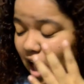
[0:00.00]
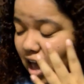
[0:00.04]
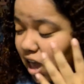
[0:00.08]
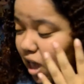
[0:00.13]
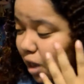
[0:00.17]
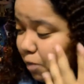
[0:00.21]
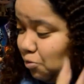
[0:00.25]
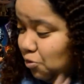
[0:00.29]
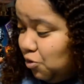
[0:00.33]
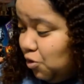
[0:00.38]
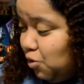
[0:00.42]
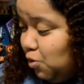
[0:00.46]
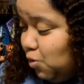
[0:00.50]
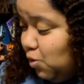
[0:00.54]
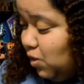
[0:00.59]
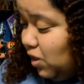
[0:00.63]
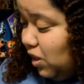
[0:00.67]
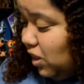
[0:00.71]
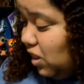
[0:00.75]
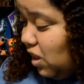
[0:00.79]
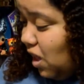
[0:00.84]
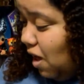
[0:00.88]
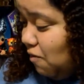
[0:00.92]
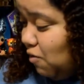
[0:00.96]
I
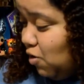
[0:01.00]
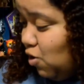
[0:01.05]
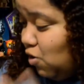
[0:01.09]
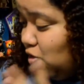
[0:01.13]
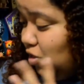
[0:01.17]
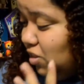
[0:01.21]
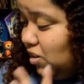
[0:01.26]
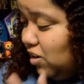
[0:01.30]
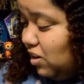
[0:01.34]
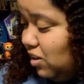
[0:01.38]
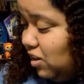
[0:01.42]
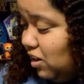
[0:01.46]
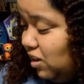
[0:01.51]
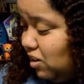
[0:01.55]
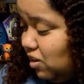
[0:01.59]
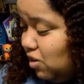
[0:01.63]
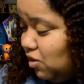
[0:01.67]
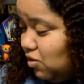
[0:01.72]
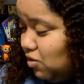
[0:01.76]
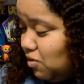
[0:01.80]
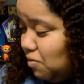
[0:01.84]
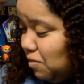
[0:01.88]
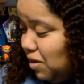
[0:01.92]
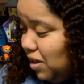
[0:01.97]
absolutely love it. All the
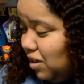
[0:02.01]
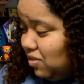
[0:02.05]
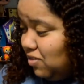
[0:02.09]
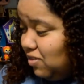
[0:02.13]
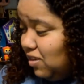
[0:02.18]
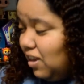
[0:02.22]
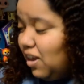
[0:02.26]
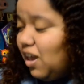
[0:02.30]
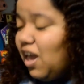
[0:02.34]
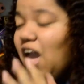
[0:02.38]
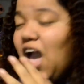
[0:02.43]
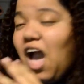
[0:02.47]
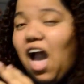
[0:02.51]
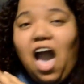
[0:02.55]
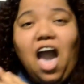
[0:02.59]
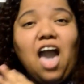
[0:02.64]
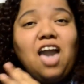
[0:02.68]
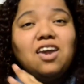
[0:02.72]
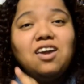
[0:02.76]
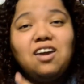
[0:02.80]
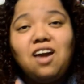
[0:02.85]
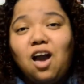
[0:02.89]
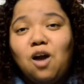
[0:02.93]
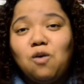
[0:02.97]
details amazing.
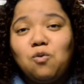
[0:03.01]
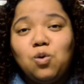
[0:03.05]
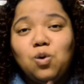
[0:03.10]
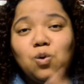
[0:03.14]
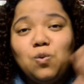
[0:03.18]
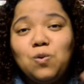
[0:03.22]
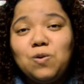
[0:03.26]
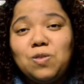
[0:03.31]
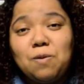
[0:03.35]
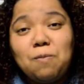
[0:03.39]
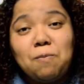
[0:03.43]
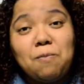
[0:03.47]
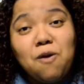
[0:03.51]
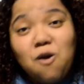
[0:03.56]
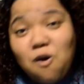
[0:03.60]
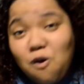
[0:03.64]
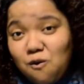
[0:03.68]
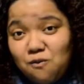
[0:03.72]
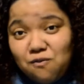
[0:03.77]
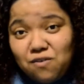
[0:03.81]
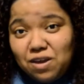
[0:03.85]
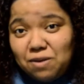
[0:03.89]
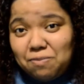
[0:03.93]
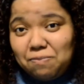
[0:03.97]
I got one with a
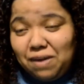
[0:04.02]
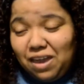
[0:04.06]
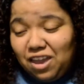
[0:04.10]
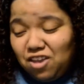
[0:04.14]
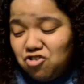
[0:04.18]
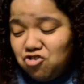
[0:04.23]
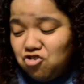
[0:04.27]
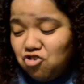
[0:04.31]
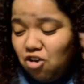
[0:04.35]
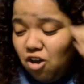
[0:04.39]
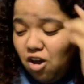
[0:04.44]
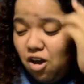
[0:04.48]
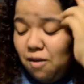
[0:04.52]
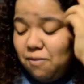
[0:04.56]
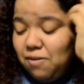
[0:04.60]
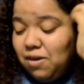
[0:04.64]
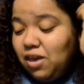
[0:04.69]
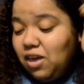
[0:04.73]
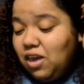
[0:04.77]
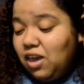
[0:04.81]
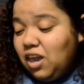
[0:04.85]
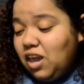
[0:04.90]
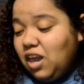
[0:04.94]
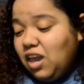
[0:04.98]
perfect paint
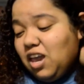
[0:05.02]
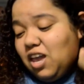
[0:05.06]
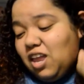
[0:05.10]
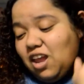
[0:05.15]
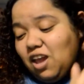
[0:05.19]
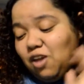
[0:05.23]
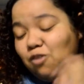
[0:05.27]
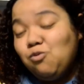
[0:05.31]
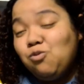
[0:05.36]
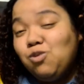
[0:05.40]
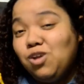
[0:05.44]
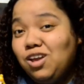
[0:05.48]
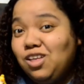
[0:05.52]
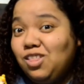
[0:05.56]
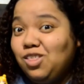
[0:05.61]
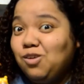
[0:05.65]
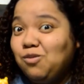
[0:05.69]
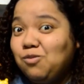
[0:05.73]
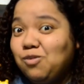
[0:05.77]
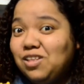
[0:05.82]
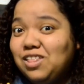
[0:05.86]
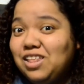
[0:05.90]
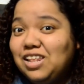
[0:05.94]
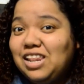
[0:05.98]
job and I
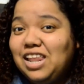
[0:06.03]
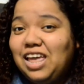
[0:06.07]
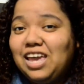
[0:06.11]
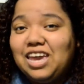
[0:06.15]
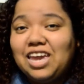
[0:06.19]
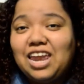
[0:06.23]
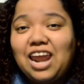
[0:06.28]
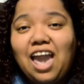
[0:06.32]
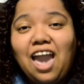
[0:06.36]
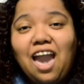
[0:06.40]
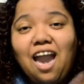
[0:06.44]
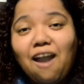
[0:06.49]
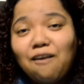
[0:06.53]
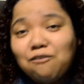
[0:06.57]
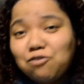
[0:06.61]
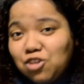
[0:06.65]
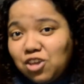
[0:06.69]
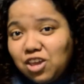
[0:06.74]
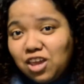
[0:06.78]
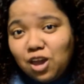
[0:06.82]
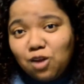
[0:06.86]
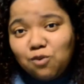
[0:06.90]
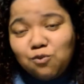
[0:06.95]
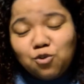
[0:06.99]
really, really like it. I
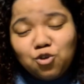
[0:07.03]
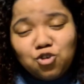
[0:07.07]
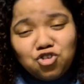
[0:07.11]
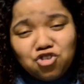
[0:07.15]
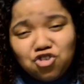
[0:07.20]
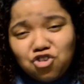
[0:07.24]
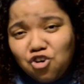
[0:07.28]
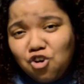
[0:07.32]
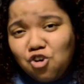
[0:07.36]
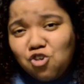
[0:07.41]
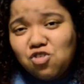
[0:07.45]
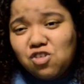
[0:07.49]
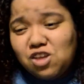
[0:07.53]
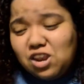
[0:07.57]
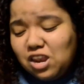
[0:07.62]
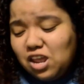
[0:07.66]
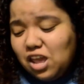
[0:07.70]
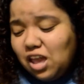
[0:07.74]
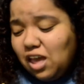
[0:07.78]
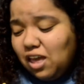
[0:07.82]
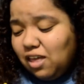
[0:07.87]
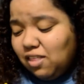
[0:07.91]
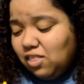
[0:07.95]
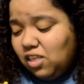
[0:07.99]
have to get for sure
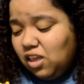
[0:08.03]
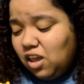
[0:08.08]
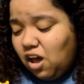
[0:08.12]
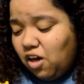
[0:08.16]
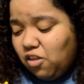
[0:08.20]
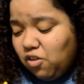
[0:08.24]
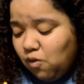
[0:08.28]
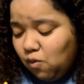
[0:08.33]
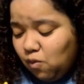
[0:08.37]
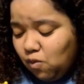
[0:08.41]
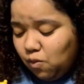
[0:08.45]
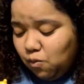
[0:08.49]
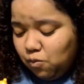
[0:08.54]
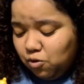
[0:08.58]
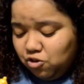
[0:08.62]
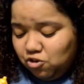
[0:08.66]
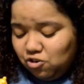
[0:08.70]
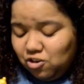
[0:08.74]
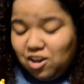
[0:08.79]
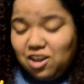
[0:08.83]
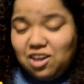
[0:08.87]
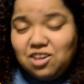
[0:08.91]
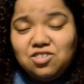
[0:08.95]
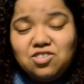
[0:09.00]
then the other one,
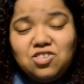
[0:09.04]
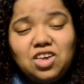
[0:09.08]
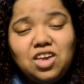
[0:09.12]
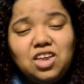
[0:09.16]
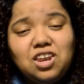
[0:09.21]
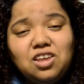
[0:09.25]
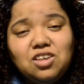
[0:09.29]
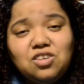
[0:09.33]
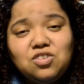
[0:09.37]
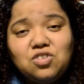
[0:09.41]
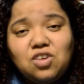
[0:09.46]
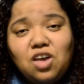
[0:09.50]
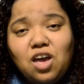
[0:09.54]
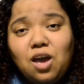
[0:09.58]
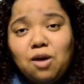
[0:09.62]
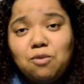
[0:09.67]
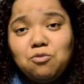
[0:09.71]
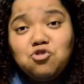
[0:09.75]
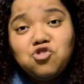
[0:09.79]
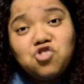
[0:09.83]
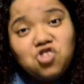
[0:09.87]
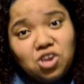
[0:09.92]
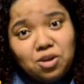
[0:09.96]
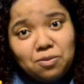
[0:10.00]
which like I said is
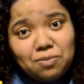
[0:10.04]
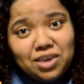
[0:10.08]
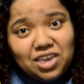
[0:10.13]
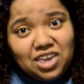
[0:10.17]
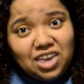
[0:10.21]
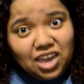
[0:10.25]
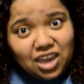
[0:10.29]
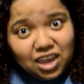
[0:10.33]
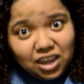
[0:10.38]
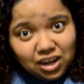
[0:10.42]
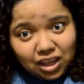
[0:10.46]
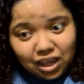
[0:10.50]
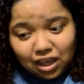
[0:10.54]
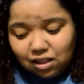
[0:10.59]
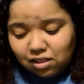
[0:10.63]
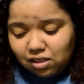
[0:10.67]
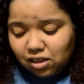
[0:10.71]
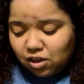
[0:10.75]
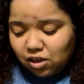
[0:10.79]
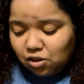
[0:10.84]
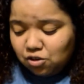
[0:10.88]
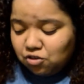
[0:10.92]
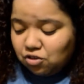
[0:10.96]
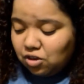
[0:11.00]
Chibi and
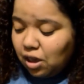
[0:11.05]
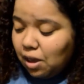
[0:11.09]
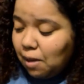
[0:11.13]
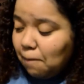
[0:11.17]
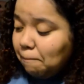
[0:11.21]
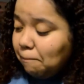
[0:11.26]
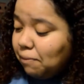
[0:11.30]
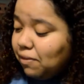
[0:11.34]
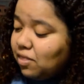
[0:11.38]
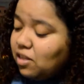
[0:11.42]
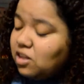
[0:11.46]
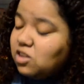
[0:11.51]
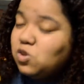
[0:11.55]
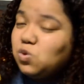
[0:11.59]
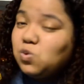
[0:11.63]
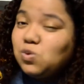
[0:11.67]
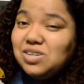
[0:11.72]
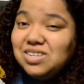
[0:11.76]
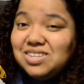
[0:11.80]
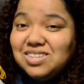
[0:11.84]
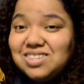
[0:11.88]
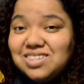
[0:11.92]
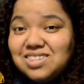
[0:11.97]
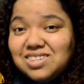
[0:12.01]
Helios, but this
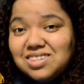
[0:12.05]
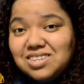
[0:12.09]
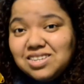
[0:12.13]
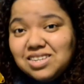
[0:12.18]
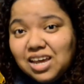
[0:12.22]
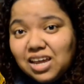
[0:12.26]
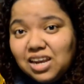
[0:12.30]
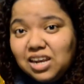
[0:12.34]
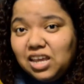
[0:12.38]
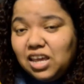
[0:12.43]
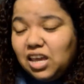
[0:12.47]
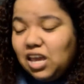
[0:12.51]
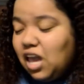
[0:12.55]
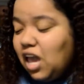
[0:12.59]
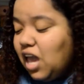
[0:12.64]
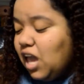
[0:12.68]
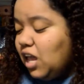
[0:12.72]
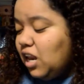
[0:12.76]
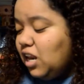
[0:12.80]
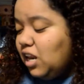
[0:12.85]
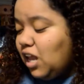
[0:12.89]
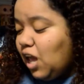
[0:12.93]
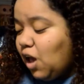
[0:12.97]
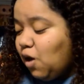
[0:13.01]
one is stunning.
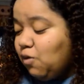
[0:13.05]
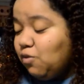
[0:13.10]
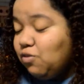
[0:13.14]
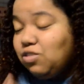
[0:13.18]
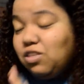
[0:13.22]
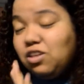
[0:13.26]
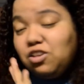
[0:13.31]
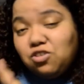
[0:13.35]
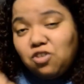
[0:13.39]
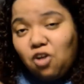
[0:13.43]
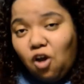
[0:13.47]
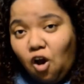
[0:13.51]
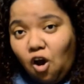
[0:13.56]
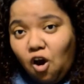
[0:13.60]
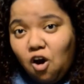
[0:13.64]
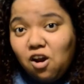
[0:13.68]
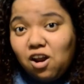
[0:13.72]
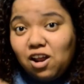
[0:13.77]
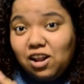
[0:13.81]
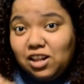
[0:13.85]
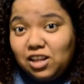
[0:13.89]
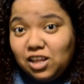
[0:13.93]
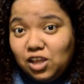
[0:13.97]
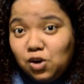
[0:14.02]
Now these
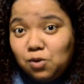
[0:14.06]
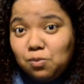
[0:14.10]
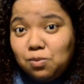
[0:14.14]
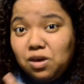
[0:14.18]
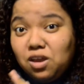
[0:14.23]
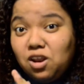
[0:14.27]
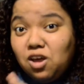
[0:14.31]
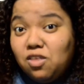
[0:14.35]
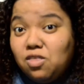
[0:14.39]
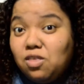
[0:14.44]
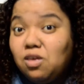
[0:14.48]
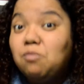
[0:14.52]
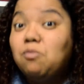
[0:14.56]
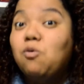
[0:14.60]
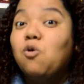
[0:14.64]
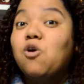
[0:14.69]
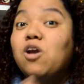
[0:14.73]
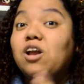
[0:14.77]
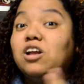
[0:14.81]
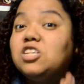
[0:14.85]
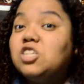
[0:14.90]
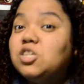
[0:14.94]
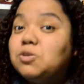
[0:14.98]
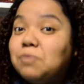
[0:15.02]
are a little bit on the
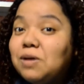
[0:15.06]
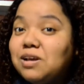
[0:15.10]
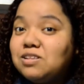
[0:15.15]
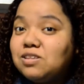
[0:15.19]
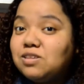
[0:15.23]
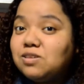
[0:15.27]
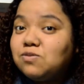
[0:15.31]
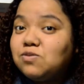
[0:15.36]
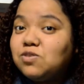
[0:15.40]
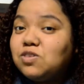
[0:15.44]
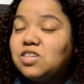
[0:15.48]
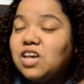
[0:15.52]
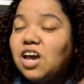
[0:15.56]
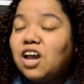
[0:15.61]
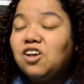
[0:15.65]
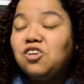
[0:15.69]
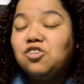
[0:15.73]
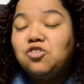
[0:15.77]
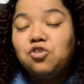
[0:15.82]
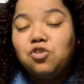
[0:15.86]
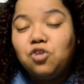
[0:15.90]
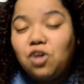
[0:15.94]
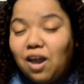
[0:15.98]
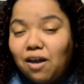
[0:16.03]
more expensive
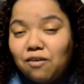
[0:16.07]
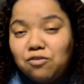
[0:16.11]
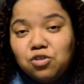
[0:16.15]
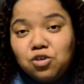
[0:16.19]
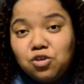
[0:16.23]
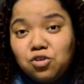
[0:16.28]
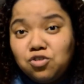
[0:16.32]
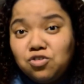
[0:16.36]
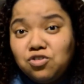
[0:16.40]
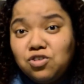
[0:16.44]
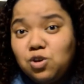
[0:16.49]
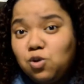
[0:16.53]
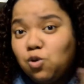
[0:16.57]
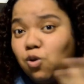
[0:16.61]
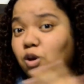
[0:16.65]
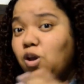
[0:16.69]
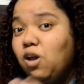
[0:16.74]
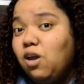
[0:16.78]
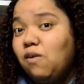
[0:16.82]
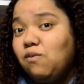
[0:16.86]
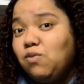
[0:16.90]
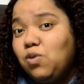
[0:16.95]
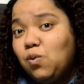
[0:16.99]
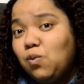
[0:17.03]
side, so you have to consider
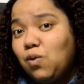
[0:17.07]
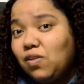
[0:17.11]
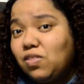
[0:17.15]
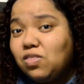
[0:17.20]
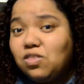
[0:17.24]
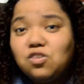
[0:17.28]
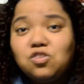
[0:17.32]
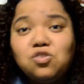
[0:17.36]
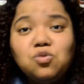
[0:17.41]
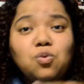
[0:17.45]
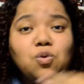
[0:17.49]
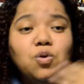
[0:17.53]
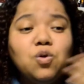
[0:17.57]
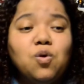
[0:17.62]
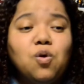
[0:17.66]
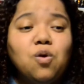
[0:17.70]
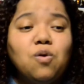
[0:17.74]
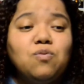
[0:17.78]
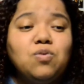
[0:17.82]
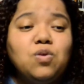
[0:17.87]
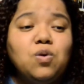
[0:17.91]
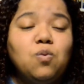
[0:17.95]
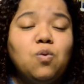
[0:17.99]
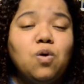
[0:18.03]
if you want this one
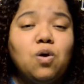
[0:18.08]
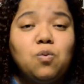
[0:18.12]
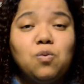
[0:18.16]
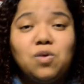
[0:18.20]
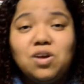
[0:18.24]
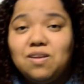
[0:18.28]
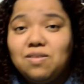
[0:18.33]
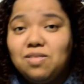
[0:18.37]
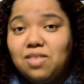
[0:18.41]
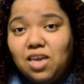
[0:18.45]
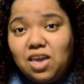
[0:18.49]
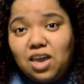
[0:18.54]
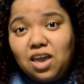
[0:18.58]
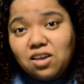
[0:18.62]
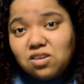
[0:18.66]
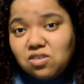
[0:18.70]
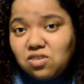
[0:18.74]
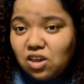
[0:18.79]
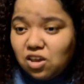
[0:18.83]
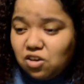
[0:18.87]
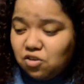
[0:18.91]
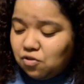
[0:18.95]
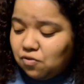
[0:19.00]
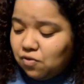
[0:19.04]
or if you want one of the
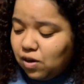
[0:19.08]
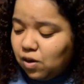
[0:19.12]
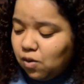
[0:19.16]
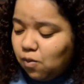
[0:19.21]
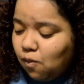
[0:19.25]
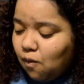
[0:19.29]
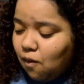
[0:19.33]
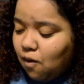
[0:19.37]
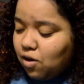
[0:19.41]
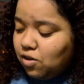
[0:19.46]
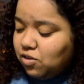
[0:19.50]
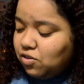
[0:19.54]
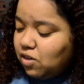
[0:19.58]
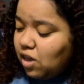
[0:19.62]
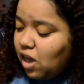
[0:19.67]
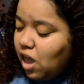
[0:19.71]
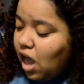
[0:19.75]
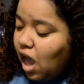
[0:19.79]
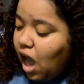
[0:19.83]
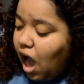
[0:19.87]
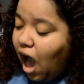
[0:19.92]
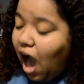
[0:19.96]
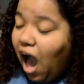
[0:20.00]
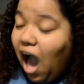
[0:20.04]
SH Figuarts.
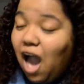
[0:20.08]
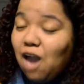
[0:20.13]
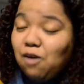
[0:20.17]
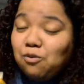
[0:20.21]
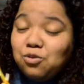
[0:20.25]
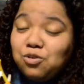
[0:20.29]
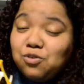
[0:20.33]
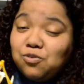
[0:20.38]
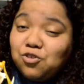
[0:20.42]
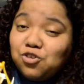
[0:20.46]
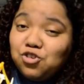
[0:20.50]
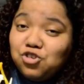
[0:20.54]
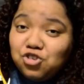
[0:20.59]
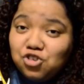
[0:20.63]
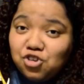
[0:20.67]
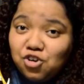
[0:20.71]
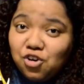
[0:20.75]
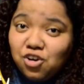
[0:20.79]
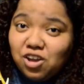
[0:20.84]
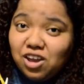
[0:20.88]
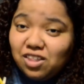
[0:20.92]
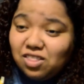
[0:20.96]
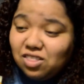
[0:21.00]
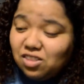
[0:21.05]
I would for
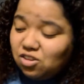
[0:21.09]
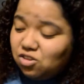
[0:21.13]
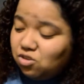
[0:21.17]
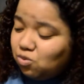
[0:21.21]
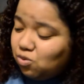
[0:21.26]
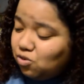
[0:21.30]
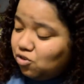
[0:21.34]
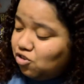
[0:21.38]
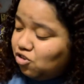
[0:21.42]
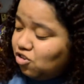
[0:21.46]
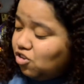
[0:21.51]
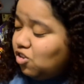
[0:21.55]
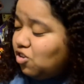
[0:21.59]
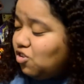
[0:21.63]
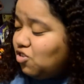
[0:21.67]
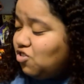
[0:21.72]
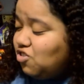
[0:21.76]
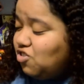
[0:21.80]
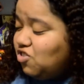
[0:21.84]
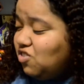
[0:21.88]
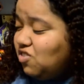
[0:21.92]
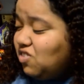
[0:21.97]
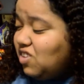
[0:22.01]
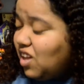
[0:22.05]
sure get this one. She
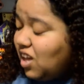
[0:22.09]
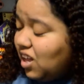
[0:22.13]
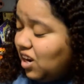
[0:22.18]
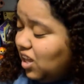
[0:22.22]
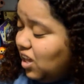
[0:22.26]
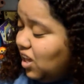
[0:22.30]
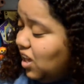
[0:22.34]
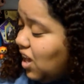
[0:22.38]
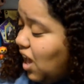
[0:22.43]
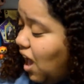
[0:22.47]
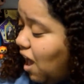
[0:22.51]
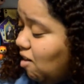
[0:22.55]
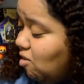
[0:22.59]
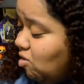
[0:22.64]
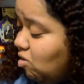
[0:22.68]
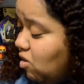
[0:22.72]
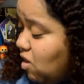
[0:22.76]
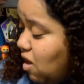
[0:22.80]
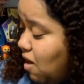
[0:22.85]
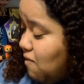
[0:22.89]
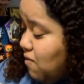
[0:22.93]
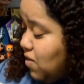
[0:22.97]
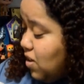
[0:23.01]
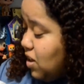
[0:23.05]
looks stunning. I
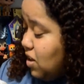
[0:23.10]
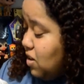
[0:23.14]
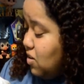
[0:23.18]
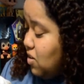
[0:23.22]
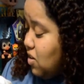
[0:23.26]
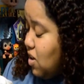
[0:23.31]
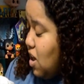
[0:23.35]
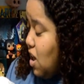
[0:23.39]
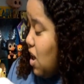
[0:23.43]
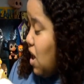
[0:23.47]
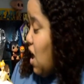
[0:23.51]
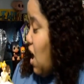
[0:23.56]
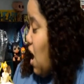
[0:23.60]
love it.